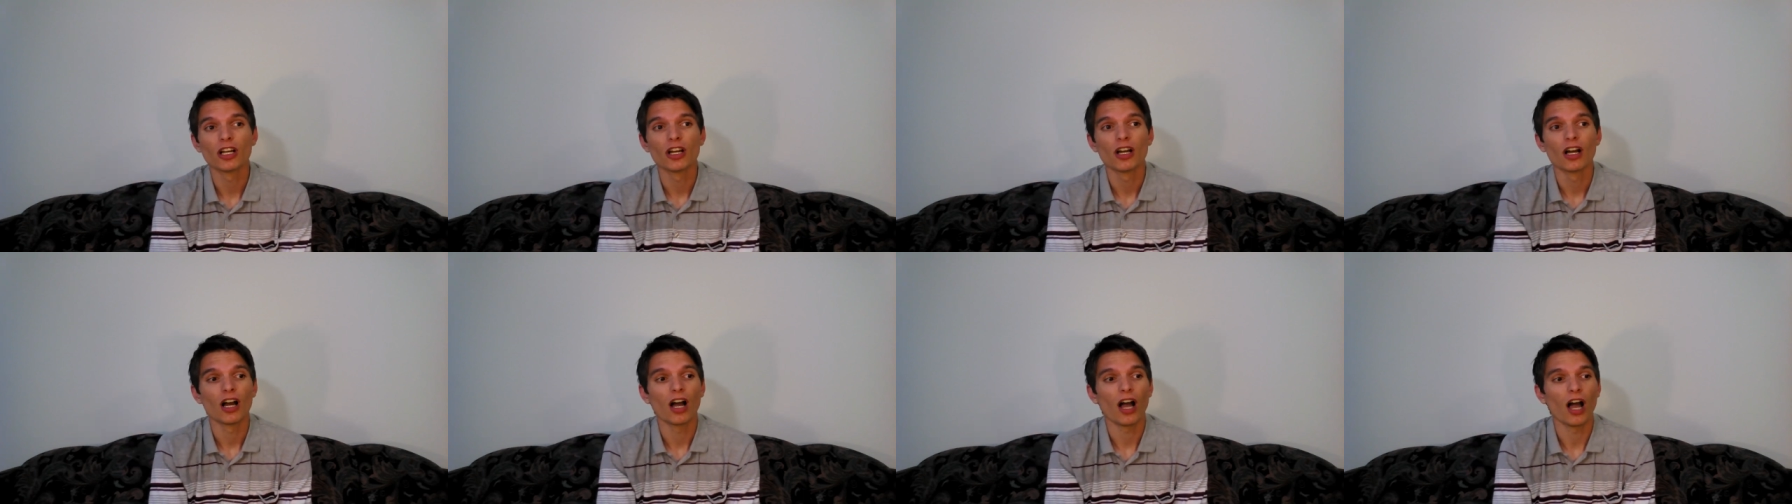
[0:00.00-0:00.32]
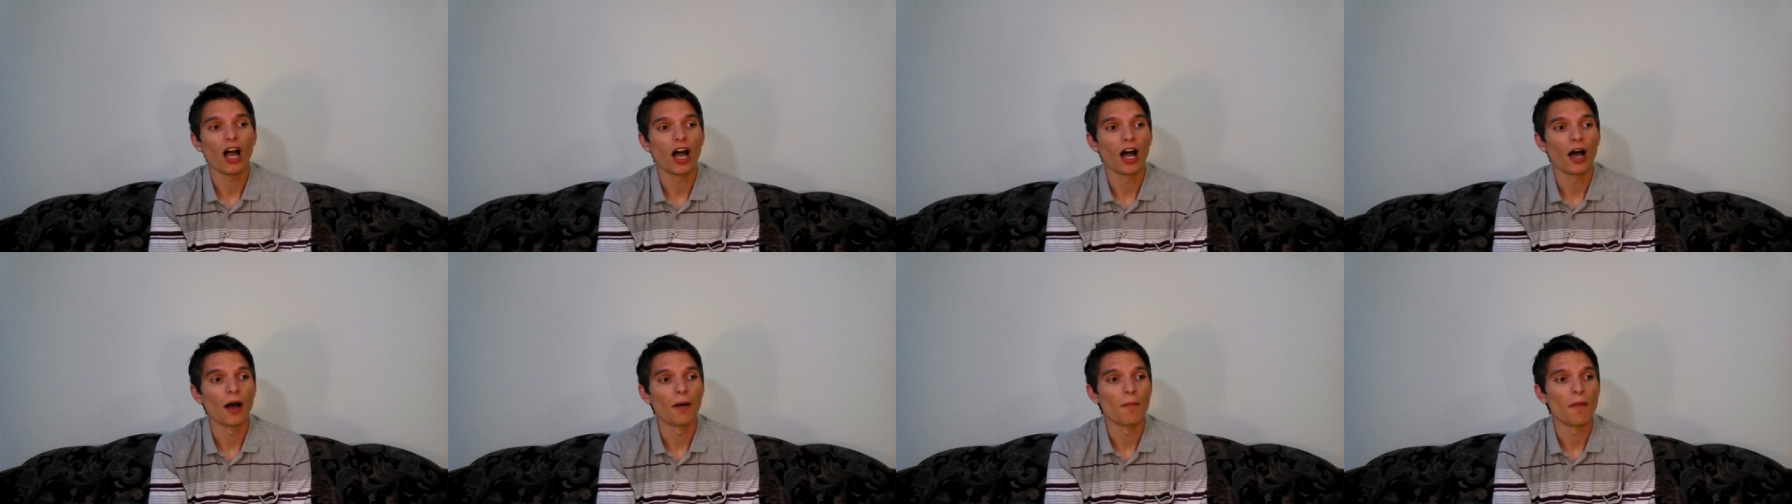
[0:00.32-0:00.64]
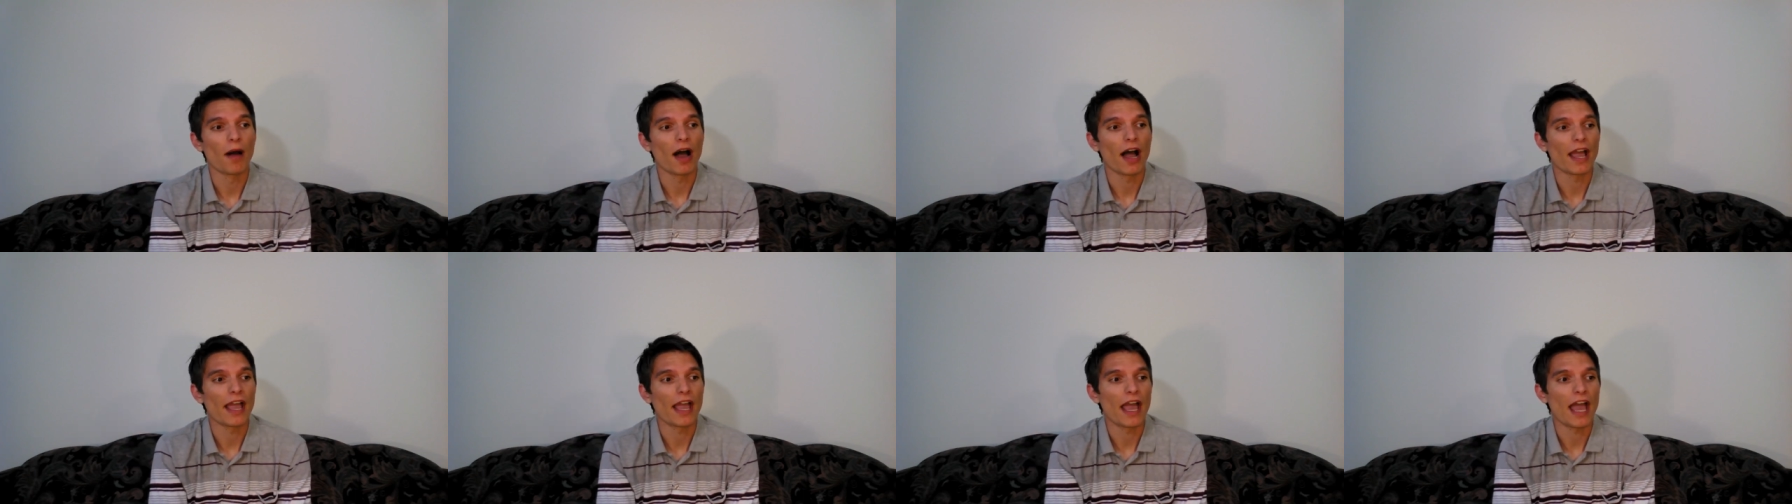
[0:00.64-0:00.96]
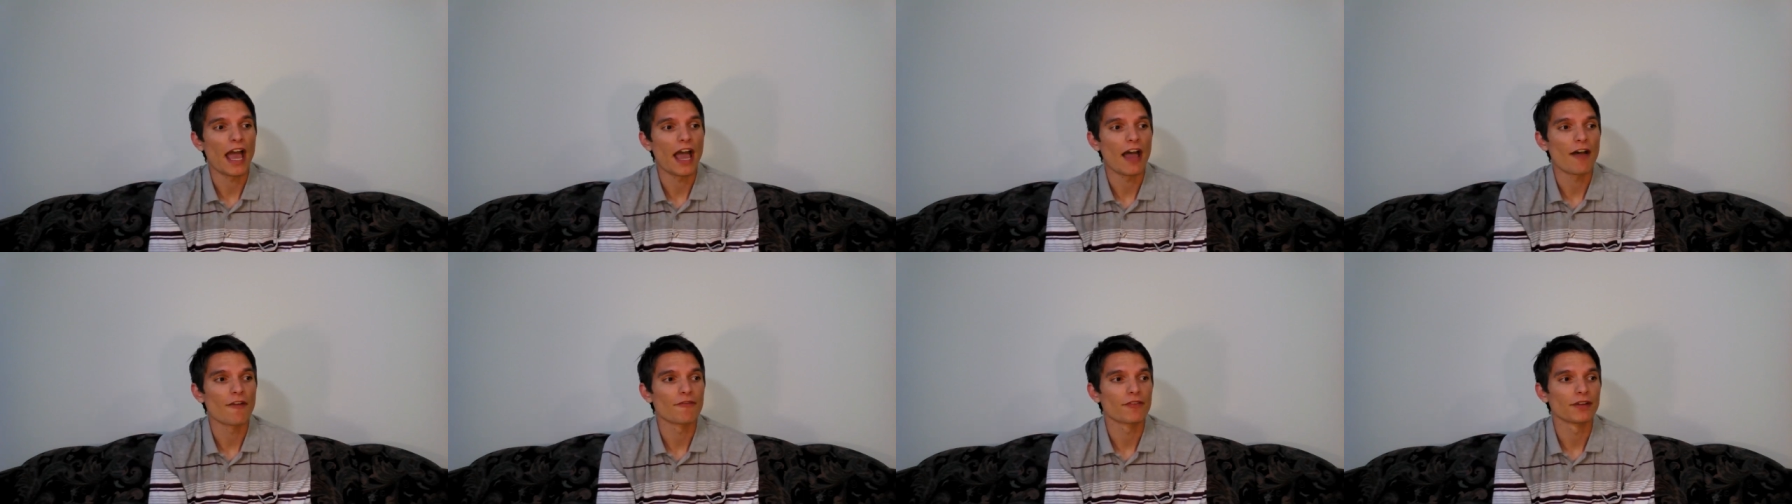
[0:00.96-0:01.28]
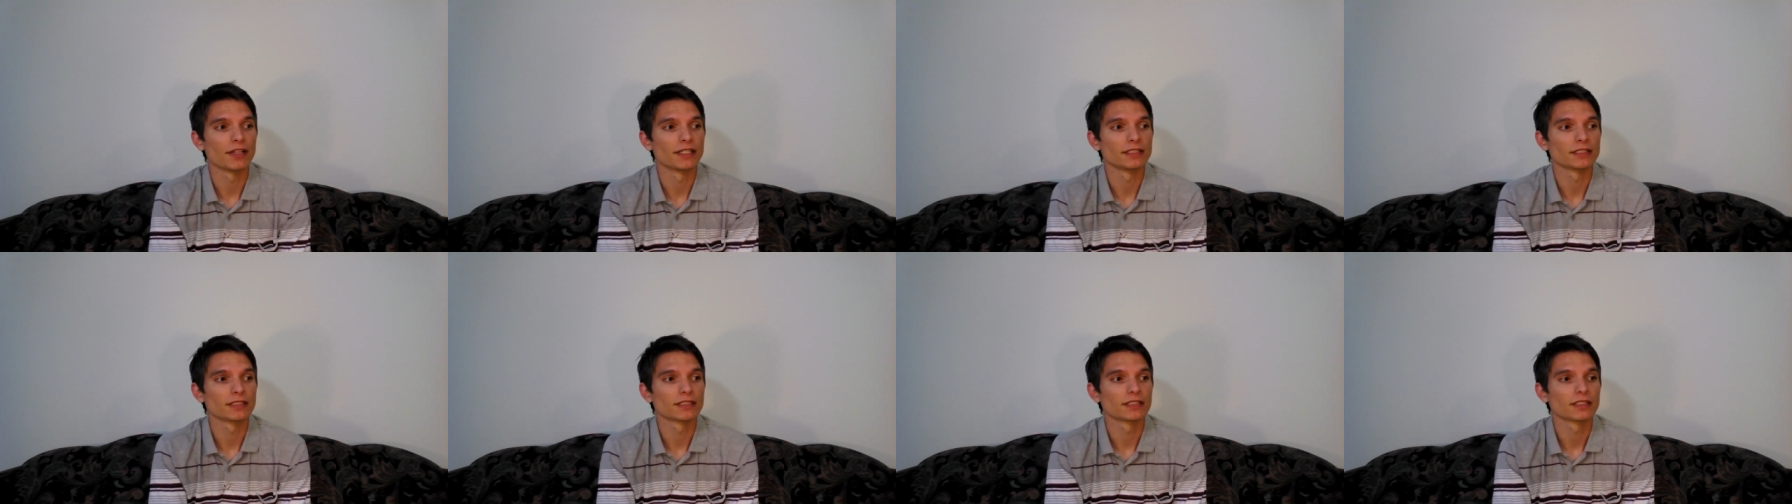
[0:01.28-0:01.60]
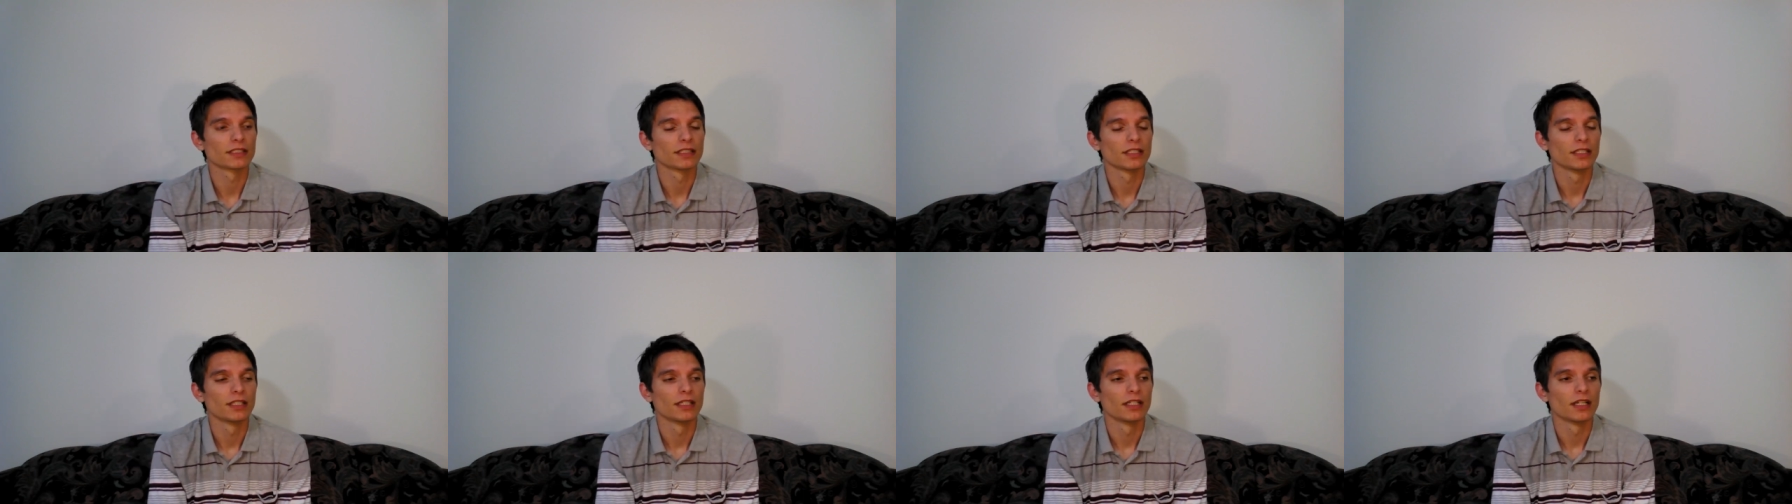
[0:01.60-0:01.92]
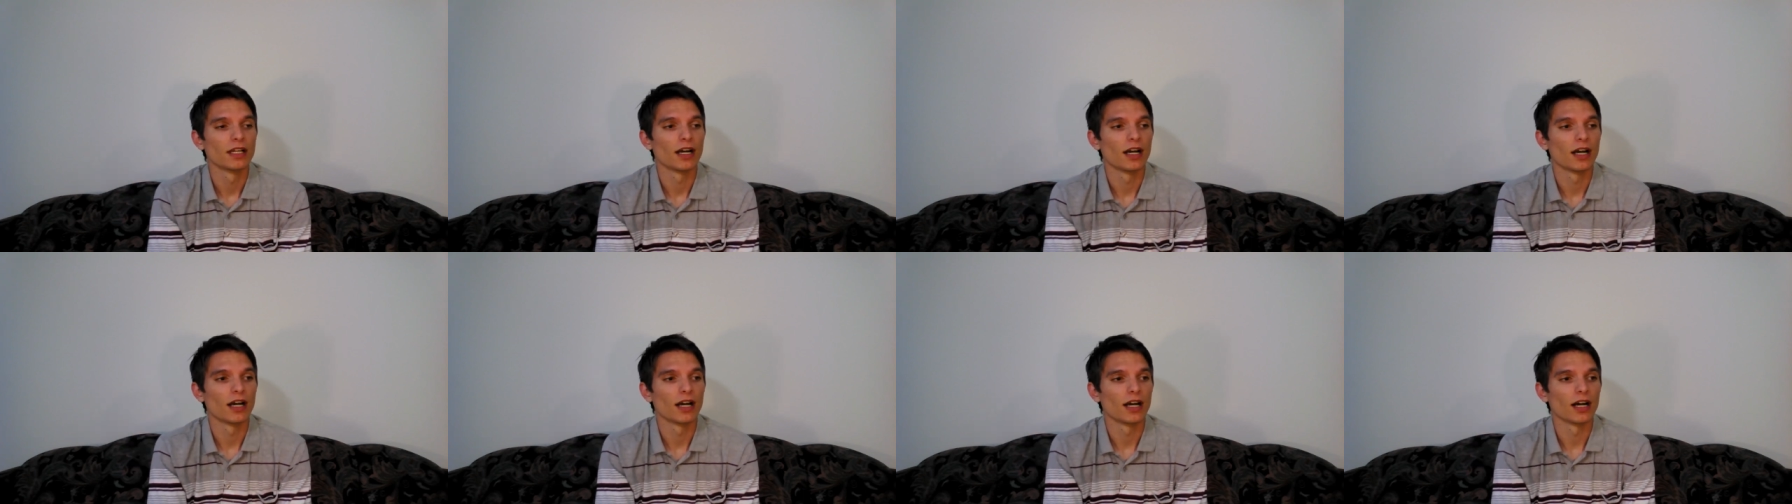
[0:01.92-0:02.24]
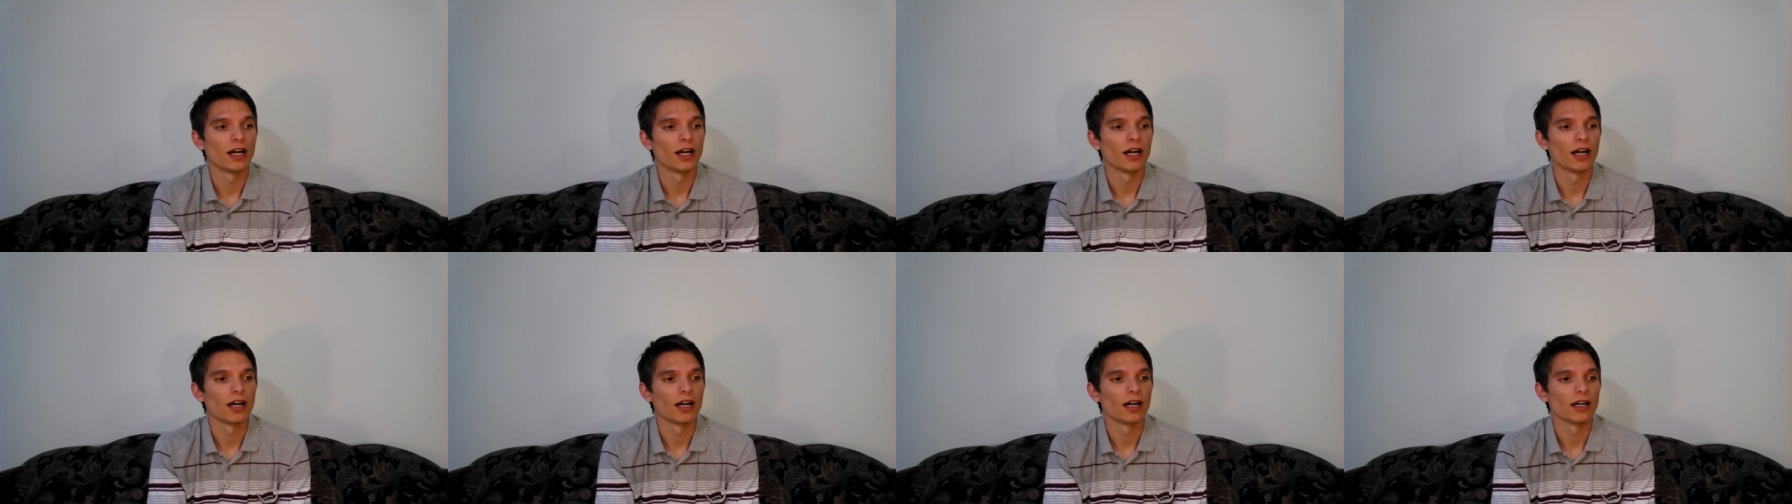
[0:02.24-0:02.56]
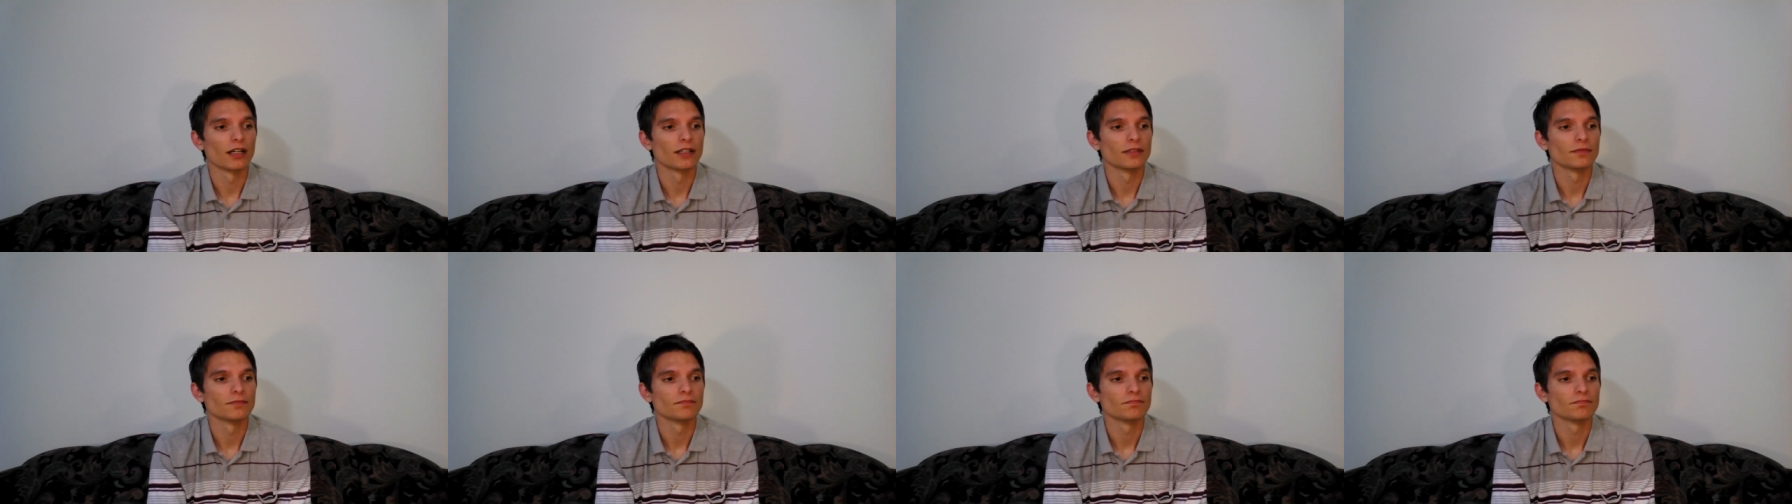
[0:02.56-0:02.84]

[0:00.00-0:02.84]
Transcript: Um, I haven't uh,